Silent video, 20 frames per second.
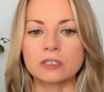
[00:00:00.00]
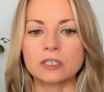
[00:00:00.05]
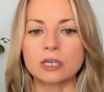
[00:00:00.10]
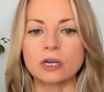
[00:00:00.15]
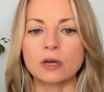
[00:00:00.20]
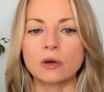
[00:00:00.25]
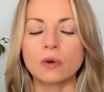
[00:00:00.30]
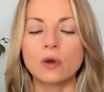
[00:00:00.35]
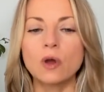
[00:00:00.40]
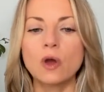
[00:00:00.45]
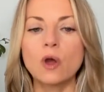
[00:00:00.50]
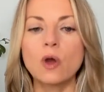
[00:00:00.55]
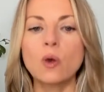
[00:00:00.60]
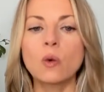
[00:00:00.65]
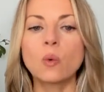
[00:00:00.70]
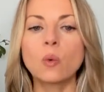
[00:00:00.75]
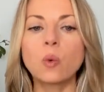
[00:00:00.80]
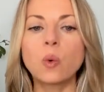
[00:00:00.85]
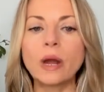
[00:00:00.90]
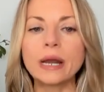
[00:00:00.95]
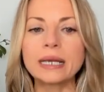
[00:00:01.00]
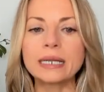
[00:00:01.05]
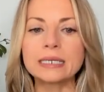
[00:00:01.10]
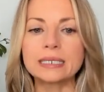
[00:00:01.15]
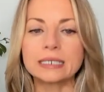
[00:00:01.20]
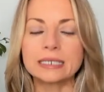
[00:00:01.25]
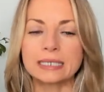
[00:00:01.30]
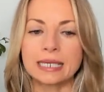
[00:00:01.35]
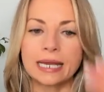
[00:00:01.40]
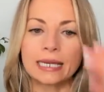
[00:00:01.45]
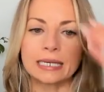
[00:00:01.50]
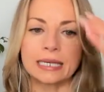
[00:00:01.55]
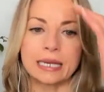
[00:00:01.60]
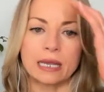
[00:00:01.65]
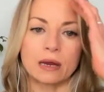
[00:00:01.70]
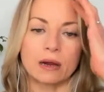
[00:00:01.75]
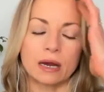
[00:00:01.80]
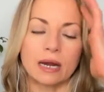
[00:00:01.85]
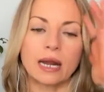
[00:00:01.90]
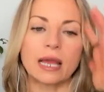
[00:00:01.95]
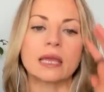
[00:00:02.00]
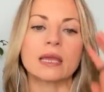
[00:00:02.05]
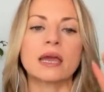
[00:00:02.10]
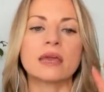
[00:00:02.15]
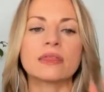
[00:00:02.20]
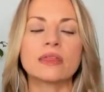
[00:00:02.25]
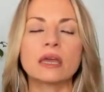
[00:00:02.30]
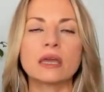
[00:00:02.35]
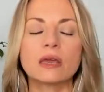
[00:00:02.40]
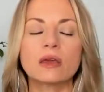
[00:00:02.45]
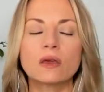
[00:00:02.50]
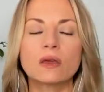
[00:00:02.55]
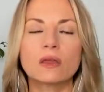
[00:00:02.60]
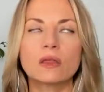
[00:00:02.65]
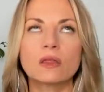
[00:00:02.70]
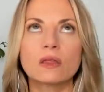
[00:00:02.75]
So what it said here, and I think